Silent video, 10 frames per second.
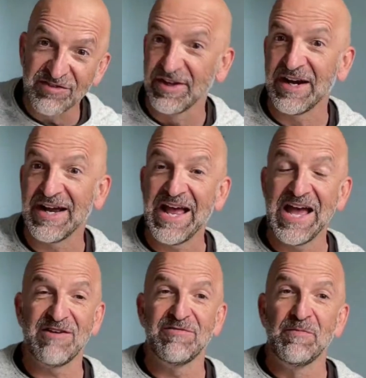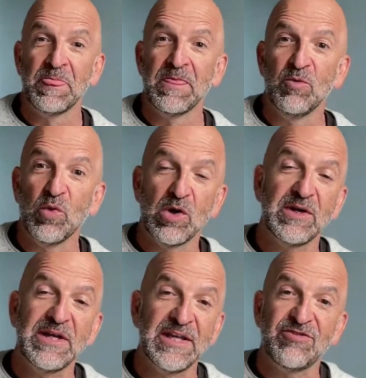that I have where
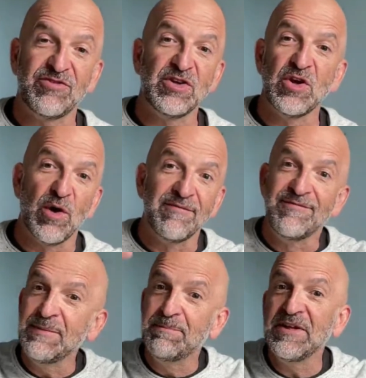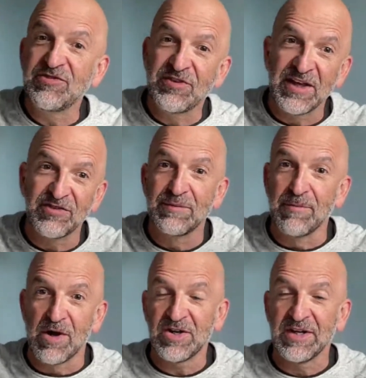it's, a VP sales and
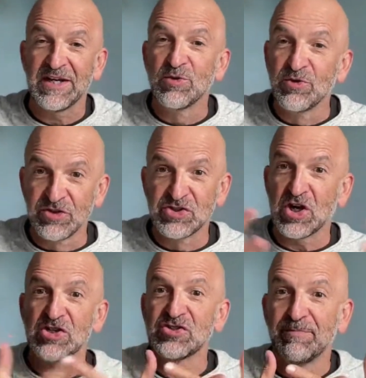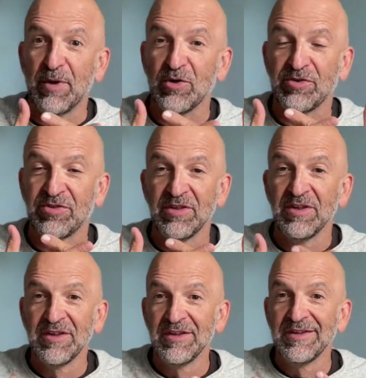marketing who's in charge of both,
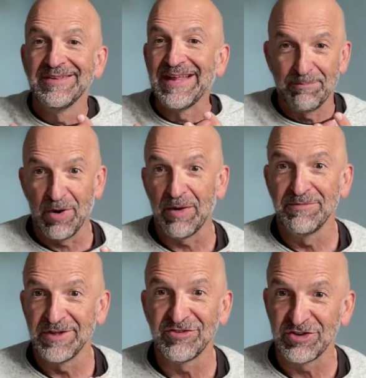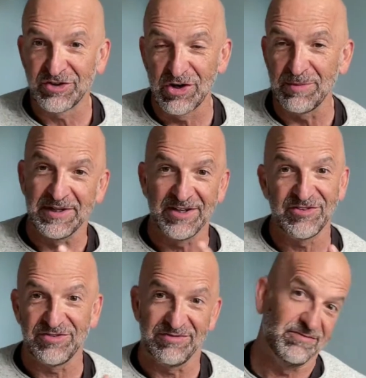that problem doesn't occur
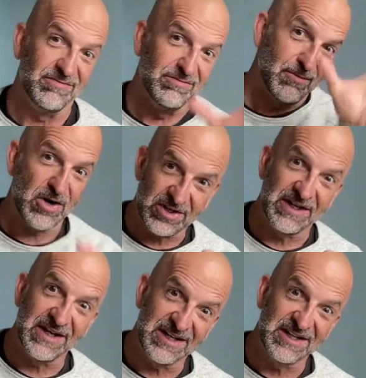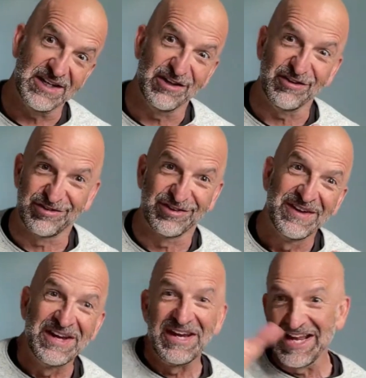because marketing
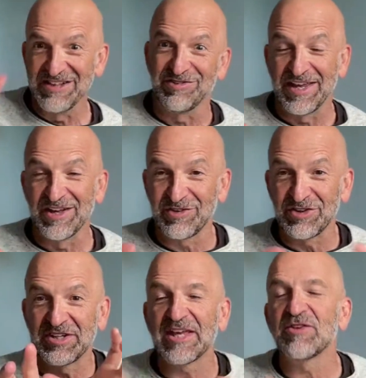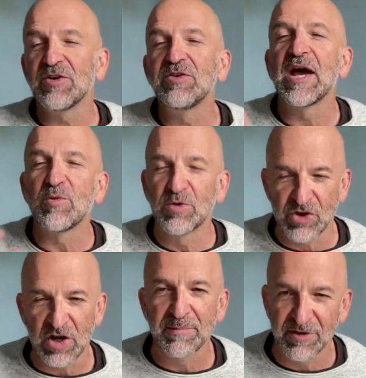and sales are together. Now we're
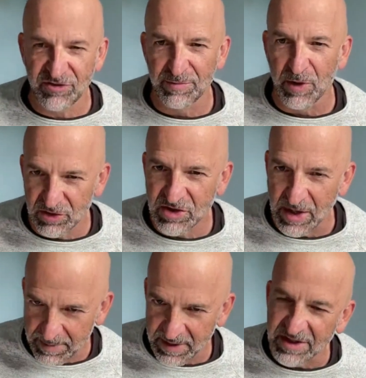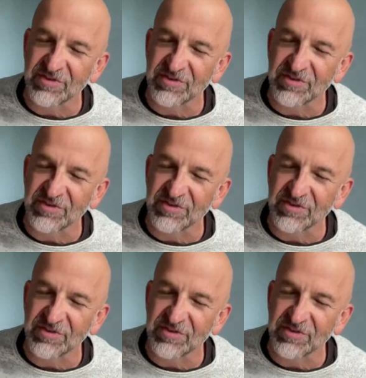talking about smaller companies.